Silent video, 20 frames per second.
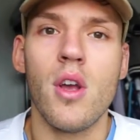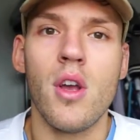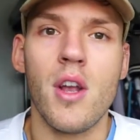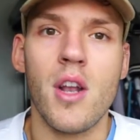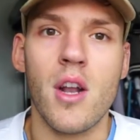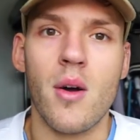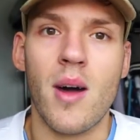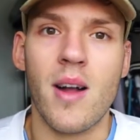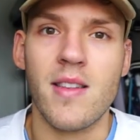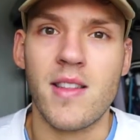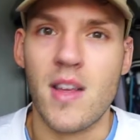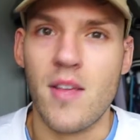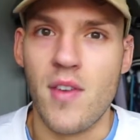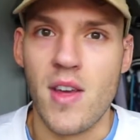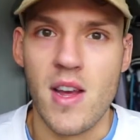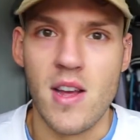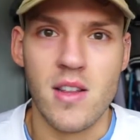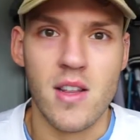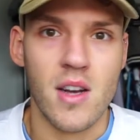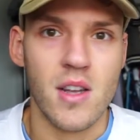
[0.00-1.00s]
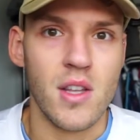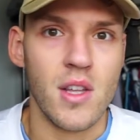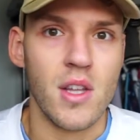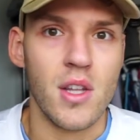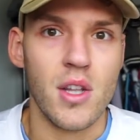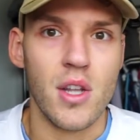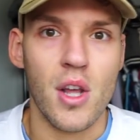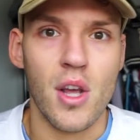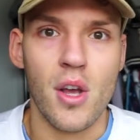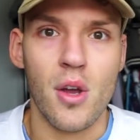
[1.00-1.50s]
activities that you
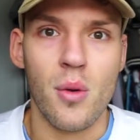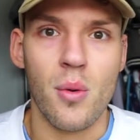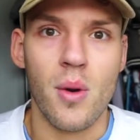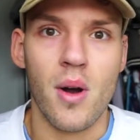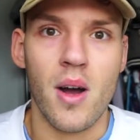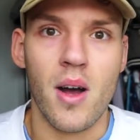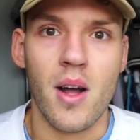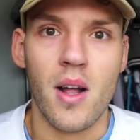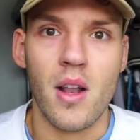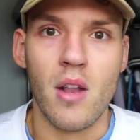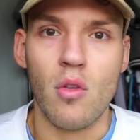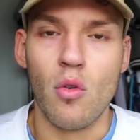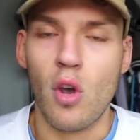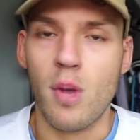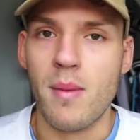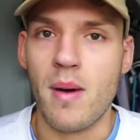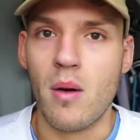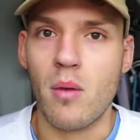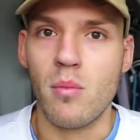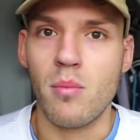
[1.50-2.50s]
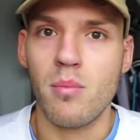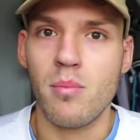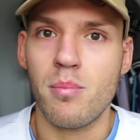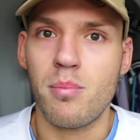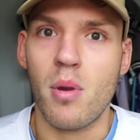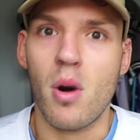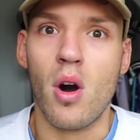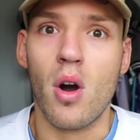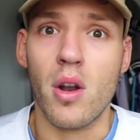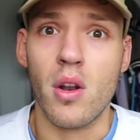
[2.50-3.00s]
can do, and it's all about
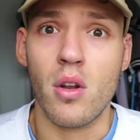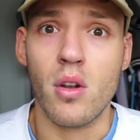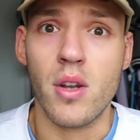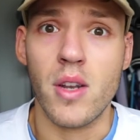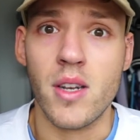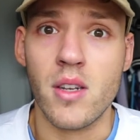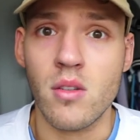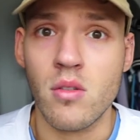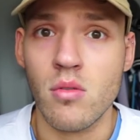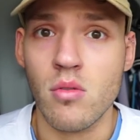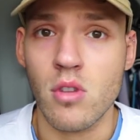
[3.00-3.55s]
bargain hunting.